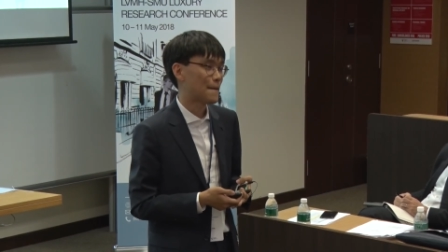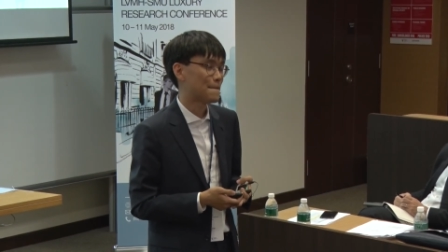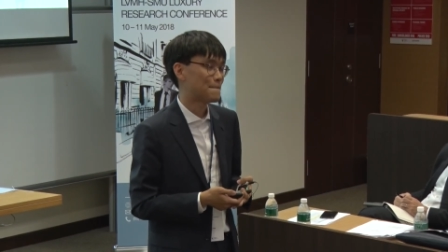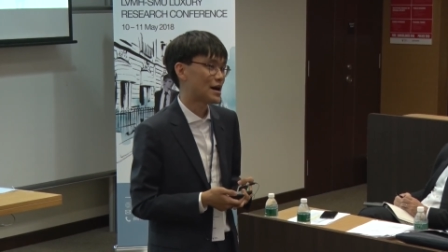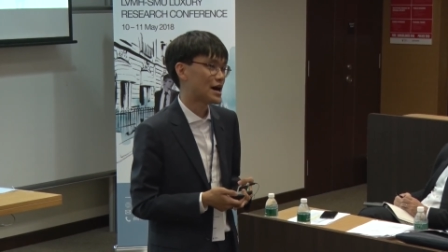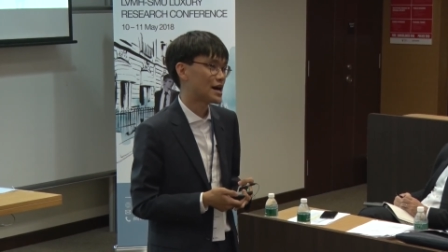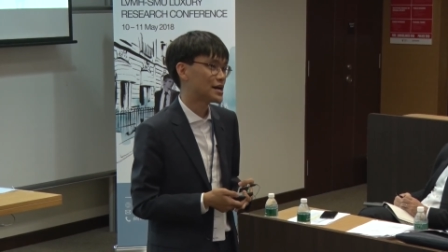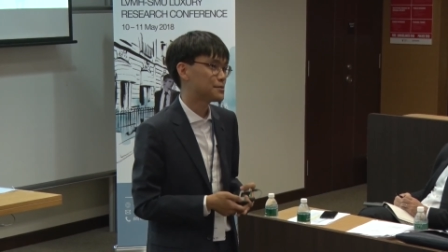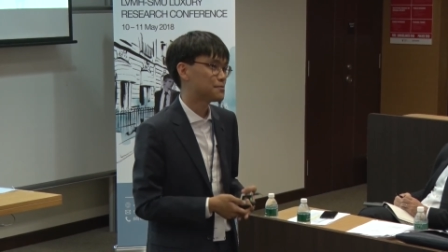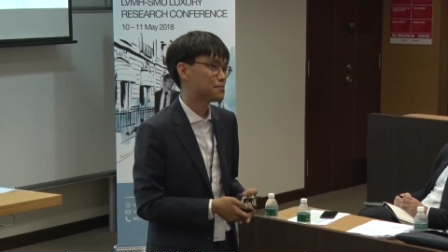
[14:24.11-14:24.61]

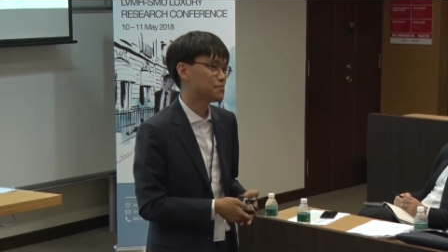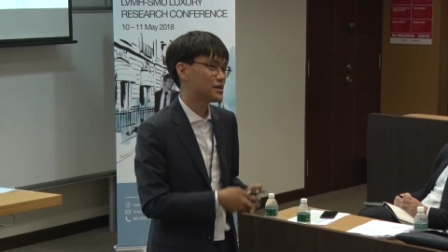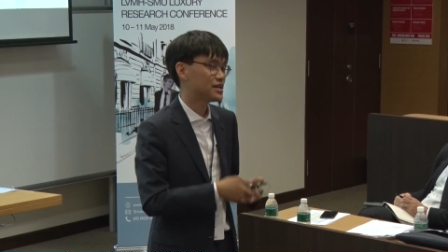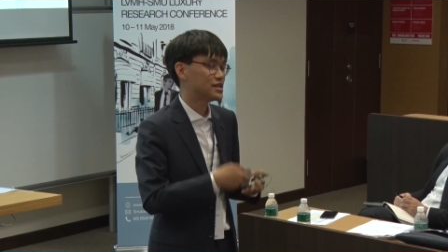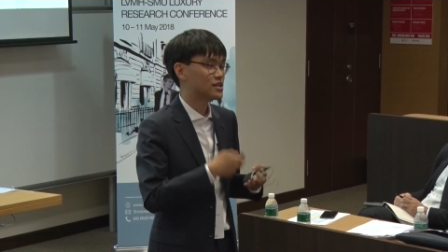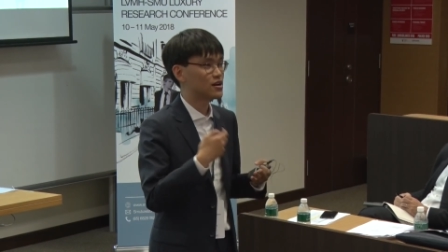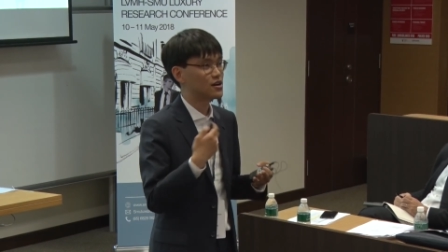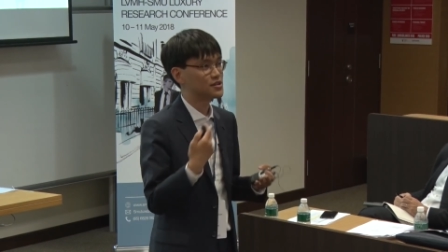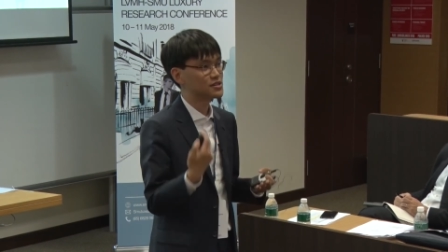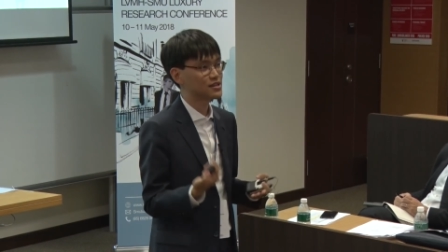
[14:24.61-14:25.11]
might be
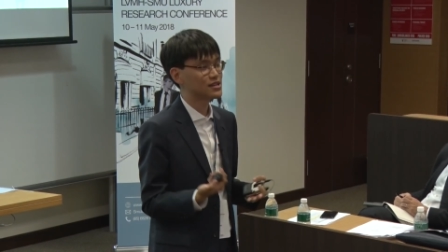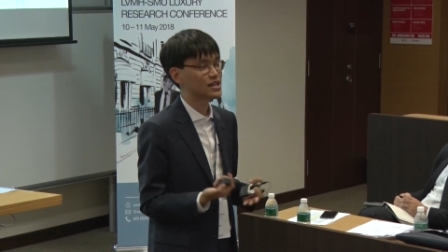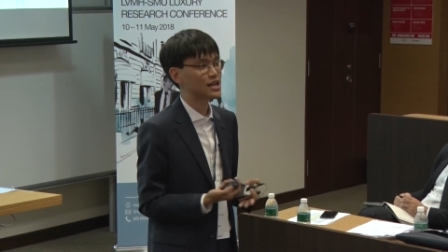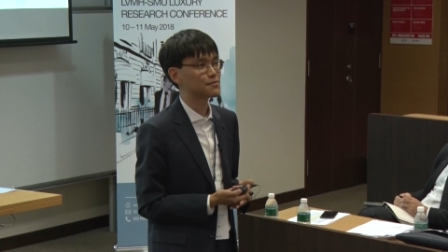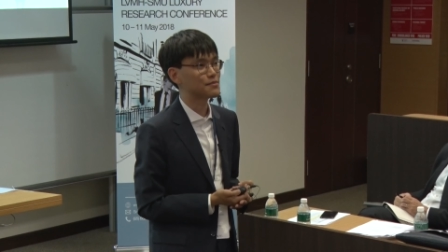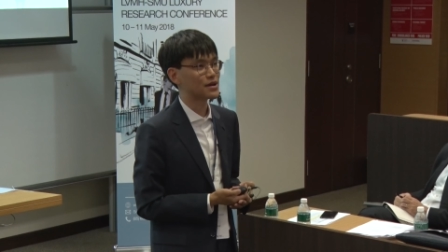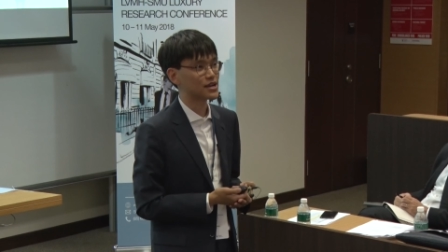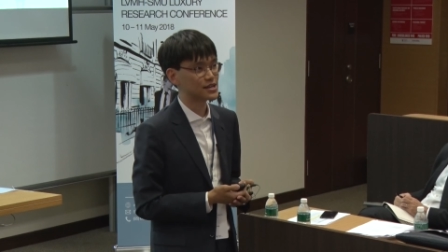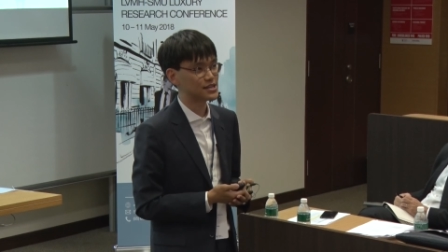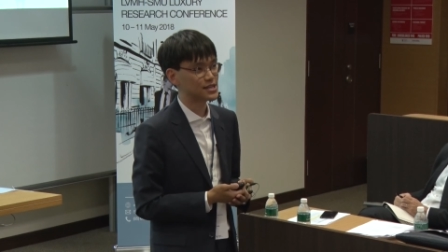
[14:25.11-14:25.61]
the
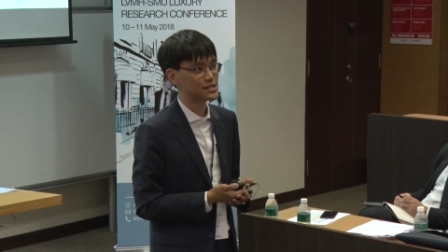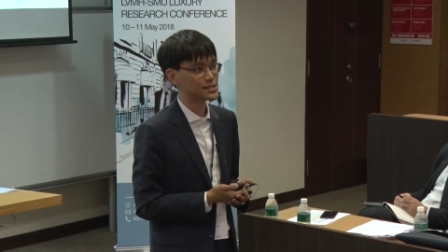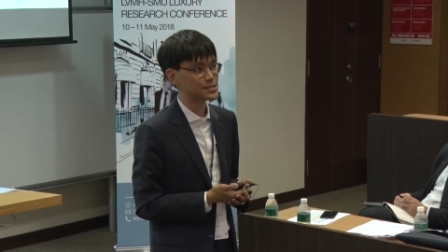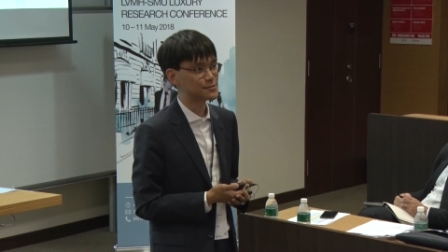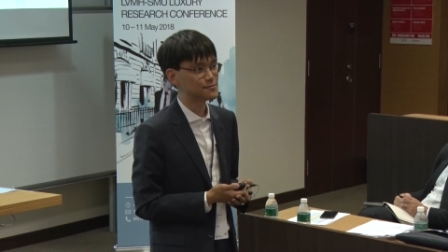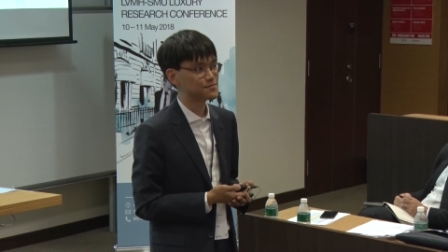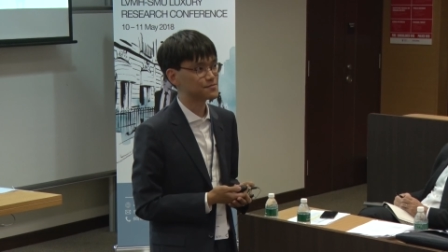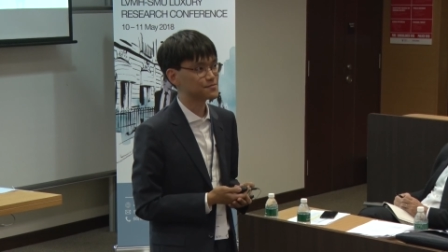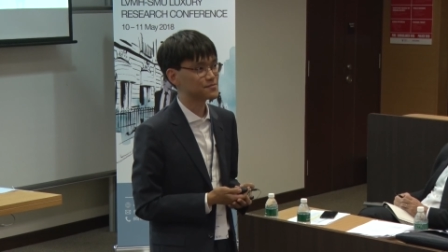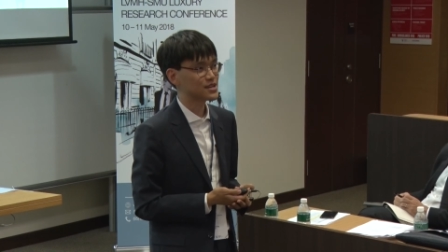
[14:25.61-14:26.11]
underlying
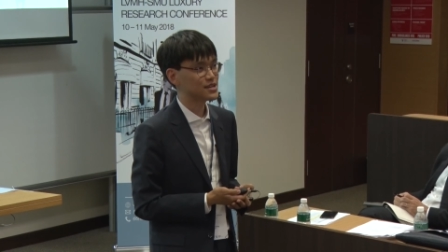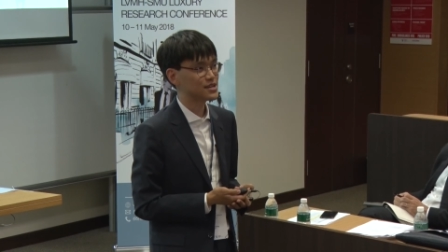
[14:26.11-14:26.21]
mechanism.